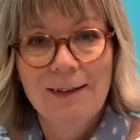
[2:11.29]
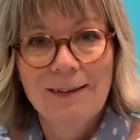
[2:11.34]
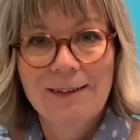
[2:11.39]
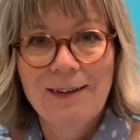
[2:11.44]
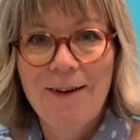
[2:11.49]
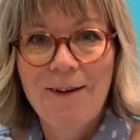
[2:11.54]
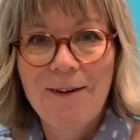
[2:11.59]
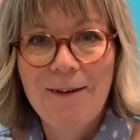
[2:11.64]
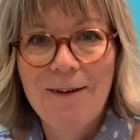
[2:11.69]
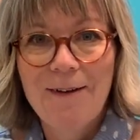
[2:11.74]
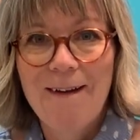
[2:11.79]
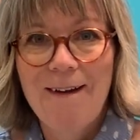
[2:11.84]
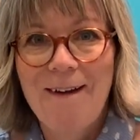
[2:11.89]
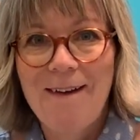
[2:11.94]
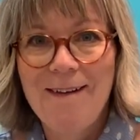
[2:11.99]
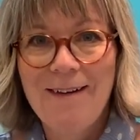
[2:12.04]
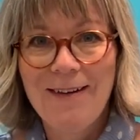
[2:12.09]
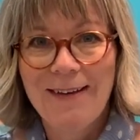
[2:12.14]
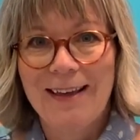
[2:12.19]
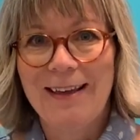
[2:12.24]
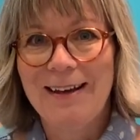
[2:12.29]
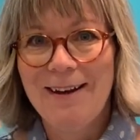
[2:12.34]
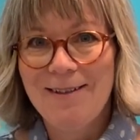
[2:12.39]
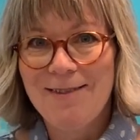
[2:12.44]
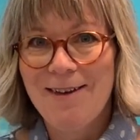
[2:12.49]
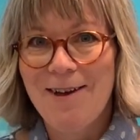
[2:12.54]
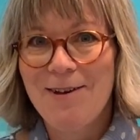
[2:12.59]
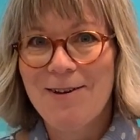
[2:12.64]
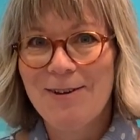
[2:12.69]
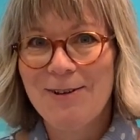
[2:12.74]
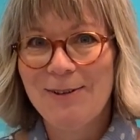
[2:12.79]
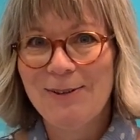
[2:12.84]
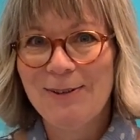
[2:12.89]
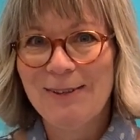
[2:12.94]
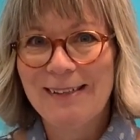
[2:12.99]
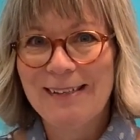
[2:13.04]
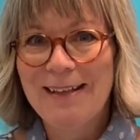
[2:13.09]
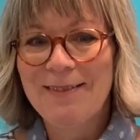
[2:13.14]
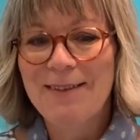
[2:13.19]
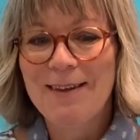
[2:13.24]
So looking at
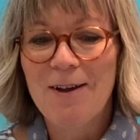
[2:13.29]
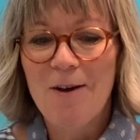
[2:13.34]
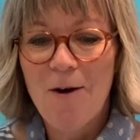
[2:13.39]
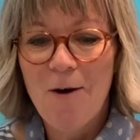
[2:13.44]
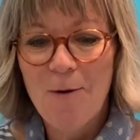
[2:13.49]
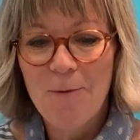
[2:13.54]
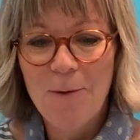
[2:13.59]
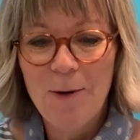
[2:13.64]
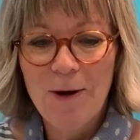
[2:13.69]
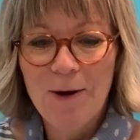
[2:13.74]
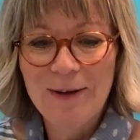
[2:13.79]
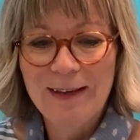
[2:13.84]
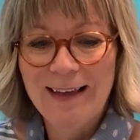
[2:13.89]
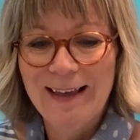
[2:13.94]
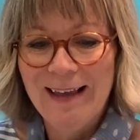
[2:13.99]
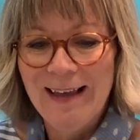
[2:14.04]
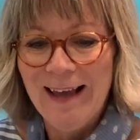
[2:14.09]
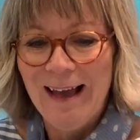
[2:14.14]
those in the artwork